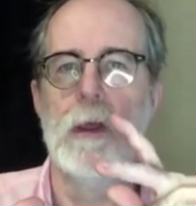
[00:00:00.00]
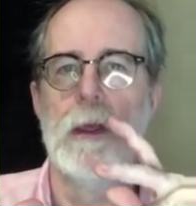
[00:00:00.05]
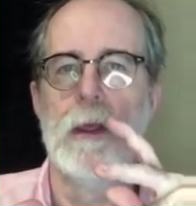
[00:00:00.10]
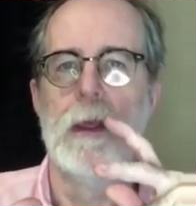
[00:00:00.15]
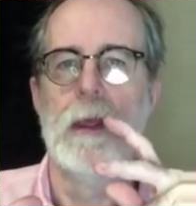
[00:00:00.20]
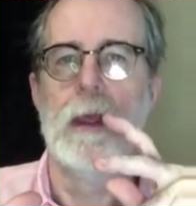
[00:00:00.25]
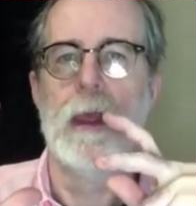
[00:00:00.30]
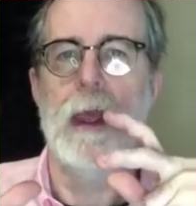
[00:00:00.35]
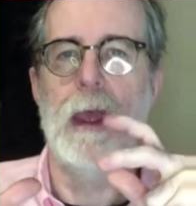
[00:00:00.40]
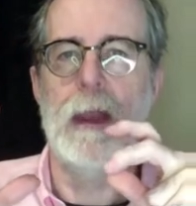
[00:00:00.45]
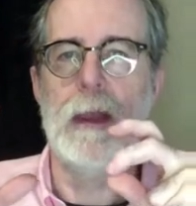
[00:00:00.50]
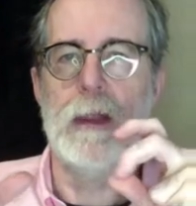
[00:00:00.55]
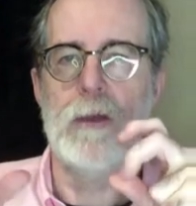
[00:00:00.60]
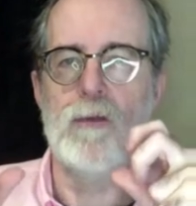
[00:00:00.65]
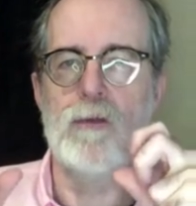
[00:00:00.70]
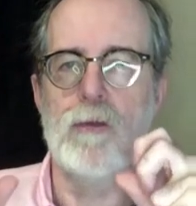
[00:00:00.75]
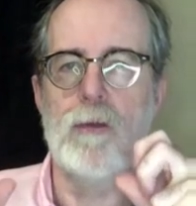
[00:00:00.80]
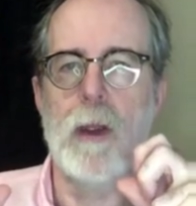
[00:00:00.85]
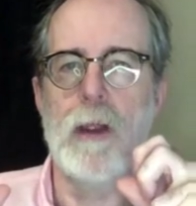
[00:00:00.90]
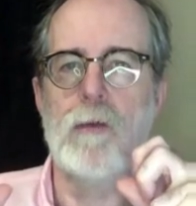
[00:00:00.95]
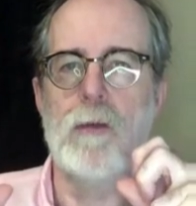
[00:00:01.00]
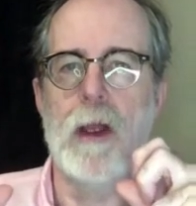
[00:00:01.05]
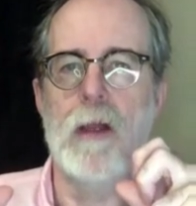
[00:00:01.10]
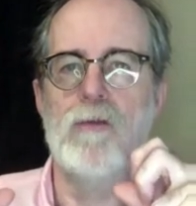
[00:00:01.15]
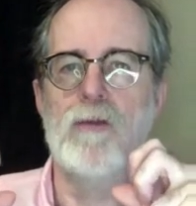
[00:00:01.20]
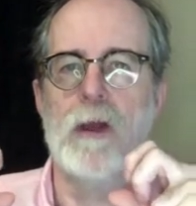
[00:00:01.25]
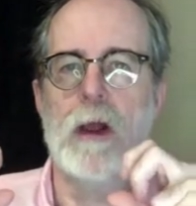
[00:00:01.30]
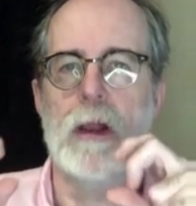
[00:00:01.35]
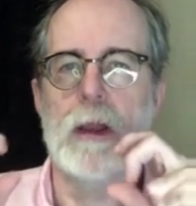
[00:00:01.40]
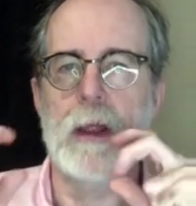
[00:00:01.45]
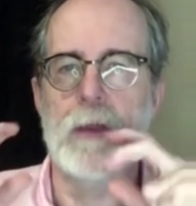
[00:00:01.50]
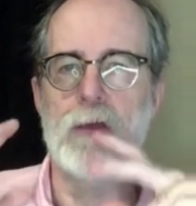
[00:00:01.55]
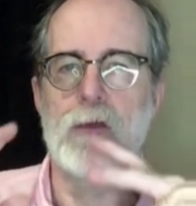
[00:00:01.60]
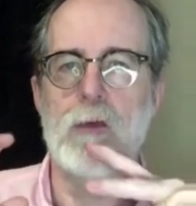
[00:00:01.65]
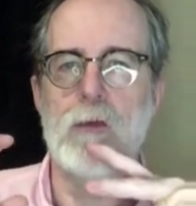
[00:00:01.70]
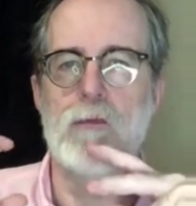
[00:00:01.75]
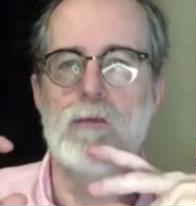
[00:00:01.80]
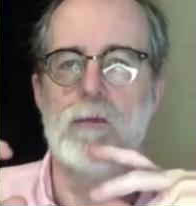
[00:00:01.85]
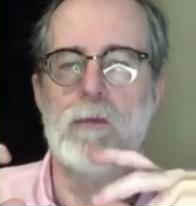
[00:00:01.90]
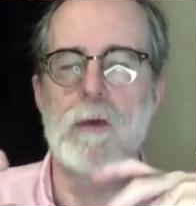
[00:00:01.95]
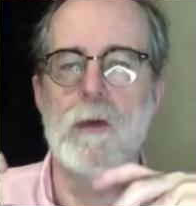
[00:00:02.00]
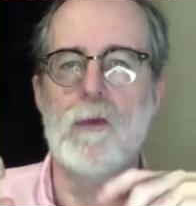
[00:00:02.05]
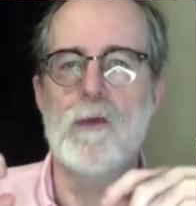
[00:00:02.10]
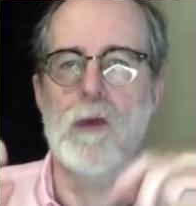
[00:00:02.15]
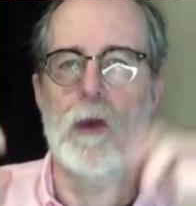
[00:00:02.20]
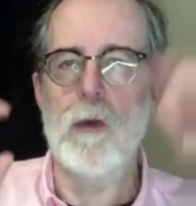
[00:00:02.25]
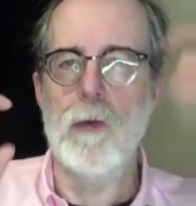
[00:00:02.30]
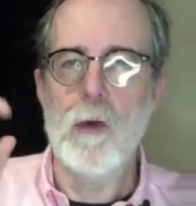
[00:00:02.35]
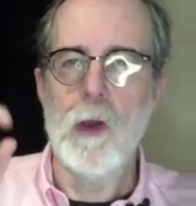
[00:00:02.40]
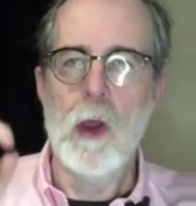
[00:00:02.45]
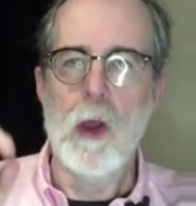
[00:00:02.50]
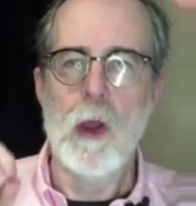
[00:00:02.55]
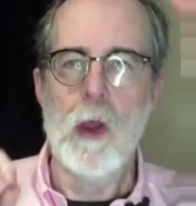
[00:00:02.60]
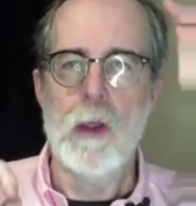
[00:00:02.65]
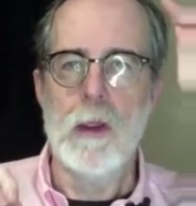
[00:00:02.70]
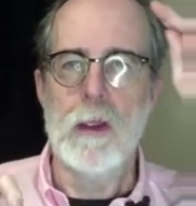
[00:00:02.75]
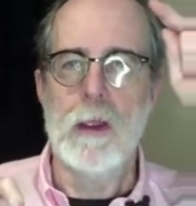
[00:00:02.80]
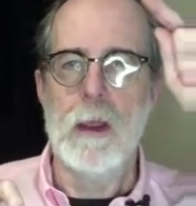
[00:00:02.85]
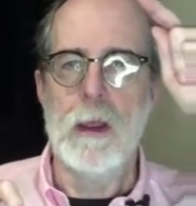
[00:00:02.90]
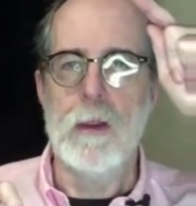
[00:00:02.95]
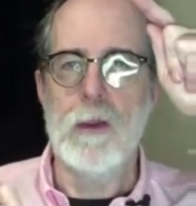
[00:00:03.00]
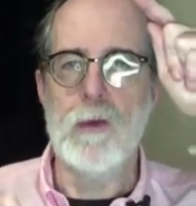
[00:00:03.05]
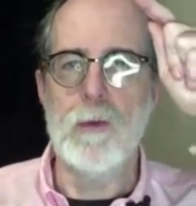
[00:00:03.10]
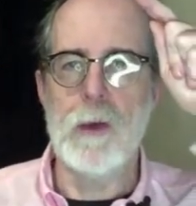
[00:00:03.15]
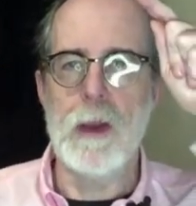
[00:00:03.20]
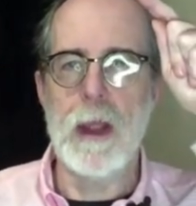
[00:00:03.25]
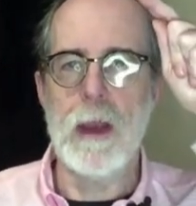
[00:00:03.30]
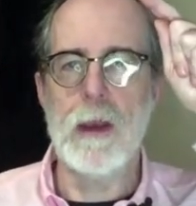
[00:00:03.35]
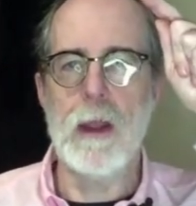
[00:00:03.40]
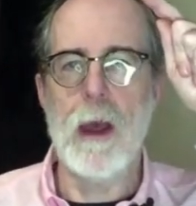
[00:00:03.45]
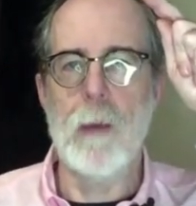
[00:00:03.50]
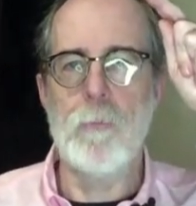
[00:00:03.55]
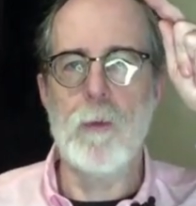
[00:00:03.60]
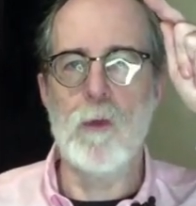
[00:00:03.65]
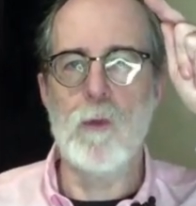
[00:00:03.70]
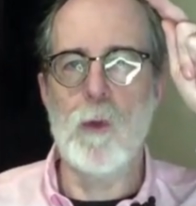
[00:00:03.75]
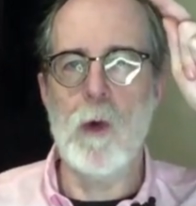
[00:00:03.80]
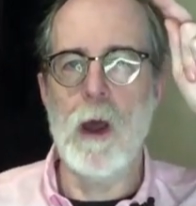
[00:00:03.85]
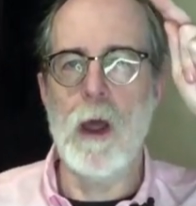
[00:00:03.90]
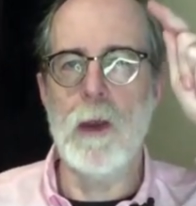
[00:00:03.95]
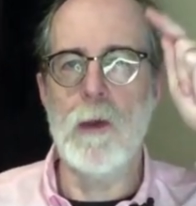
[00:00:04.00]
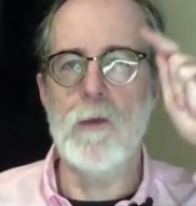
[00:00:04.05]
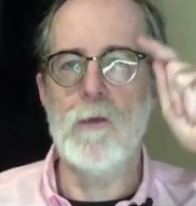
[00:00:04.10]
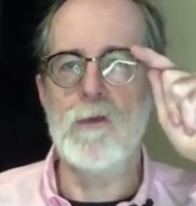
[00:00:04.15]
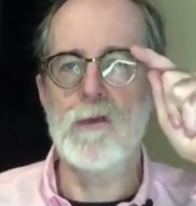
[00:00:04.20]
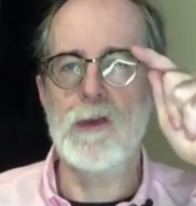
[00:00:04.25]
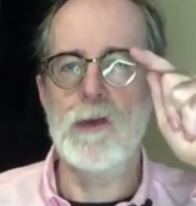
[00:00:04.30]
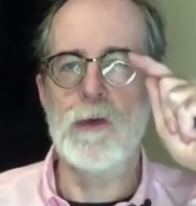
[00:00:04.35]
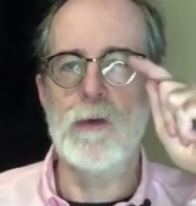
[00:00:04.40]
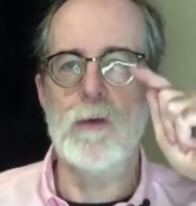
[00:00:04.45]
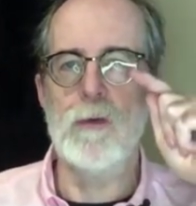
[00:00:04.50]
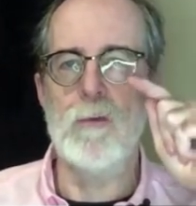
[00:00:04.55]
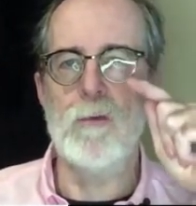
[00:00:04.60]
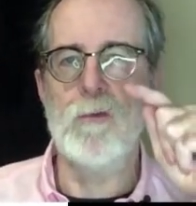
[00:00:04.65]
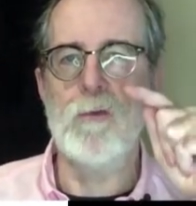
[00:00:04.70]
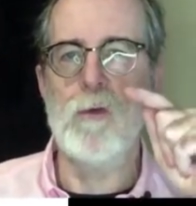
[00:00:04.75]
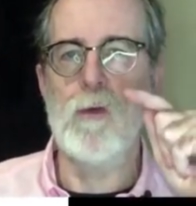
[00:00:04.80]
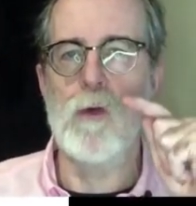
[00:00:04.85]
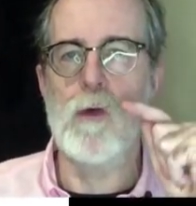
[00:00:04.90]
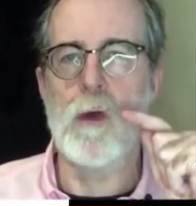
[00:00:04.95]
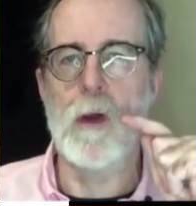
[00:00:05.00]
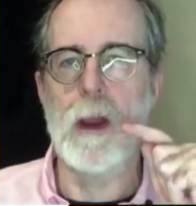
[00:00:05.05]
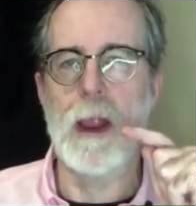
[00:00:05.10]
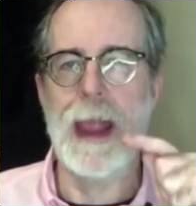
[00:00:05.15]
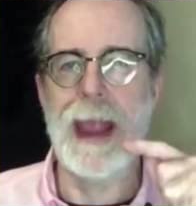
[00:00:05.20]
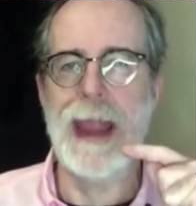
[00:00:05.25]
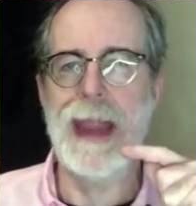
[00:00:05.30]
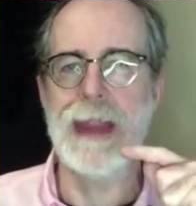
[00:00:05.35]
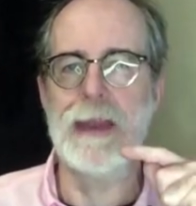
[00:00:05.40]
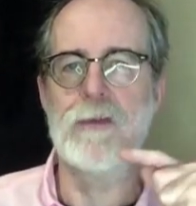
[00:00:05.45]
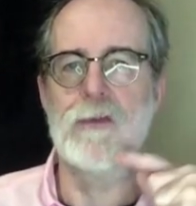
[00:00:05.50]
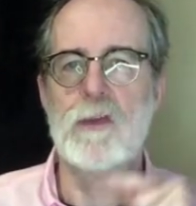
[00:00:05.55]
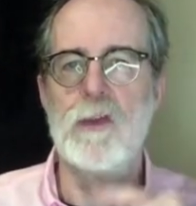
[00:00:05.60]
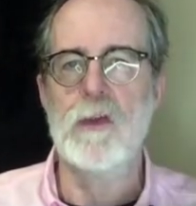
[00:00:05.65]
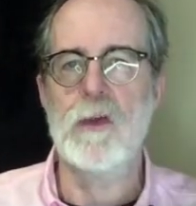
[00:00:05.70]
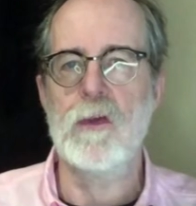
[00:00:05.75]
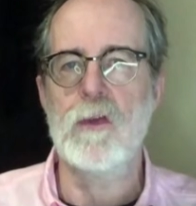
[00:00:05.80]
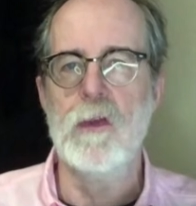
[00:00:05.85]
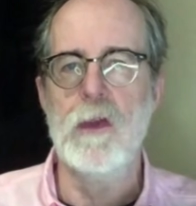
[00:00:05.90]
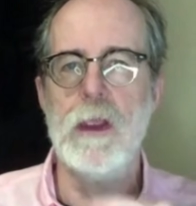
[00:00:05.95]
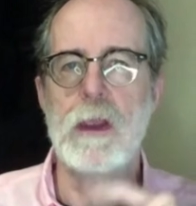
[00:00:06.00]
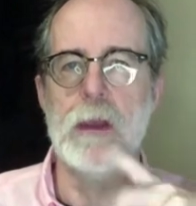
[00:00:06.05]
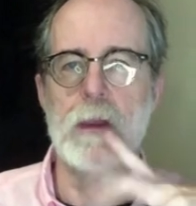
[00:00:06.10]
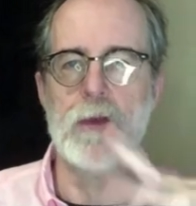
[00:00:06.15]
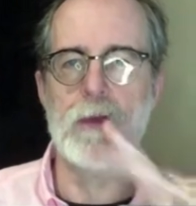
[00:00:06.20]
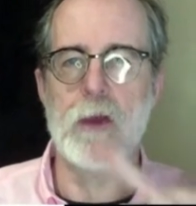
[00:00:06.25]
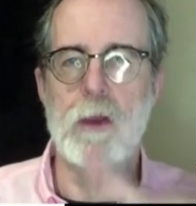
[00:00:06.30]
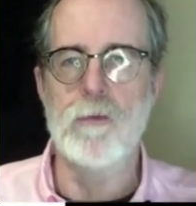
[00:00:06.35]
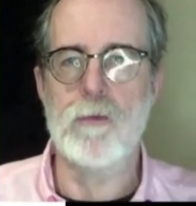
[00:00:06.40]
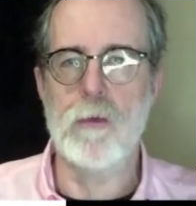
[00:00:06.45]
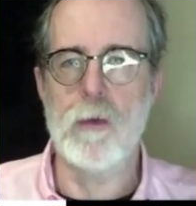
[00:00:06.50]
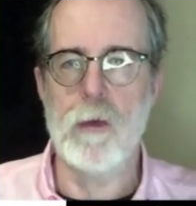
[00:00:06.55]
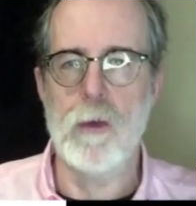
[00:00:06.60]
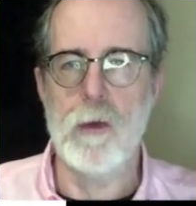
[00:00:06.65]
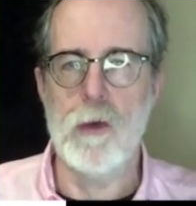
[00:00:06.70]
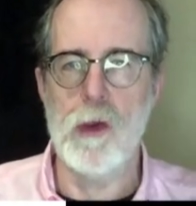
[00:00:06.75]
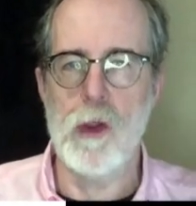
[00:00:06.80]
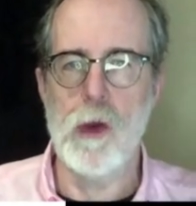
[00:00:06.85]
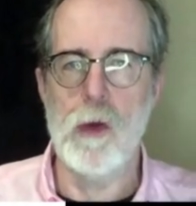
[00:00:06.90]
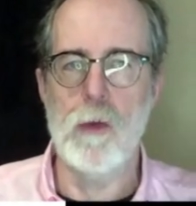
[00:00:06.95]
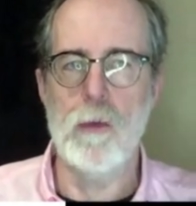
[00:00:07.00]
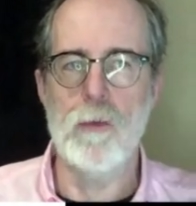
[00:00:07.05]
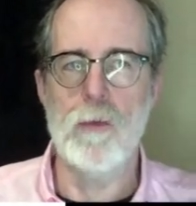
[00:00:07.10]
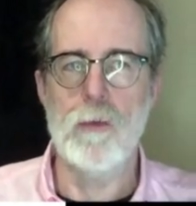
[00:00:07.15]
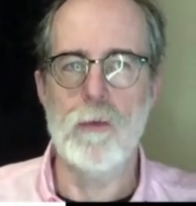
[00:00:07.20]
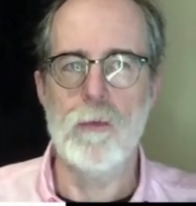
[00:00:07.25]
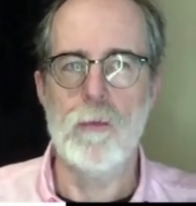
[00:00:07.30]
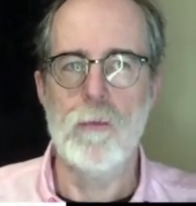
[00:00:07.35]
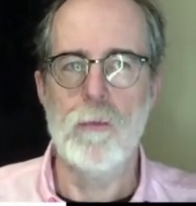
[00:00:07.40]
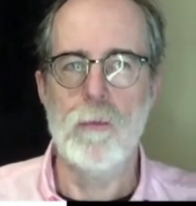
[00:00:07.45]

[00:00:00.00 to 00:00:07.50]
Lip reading: and each great-grandchild has 2 children. So you would end up with 1, 2, 4, 8, 16, etc. nodes.